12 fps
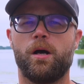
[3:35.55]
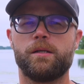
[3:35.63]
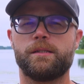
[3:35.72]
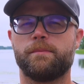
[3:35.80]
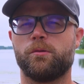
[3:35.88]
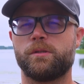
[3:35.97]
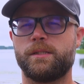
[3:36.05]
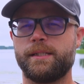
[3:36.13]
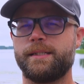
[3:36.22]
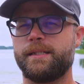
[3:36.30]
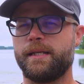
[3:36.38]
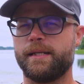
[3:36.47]
costs about
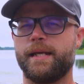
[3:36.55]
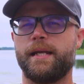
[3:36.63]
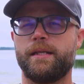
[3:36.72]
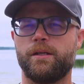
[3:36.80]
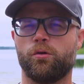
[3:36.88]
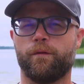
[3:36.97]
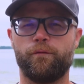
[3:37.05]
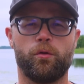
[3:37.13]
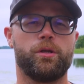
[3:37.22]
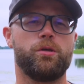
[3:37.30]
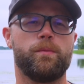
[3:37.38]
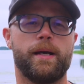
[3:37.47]
60 Canadian or
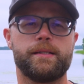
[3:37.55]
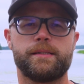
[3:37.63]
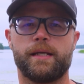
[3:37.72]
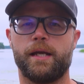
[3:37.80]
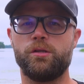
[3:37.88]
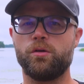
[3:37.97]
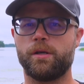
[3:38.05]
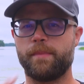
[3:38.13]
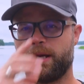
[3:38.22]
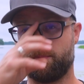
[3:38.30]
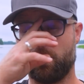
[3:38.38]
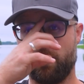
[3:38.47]
40 US and you can
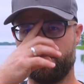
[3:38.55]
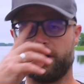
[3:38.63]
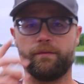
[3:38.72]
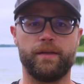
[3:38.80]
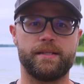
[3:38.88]
make a profit of,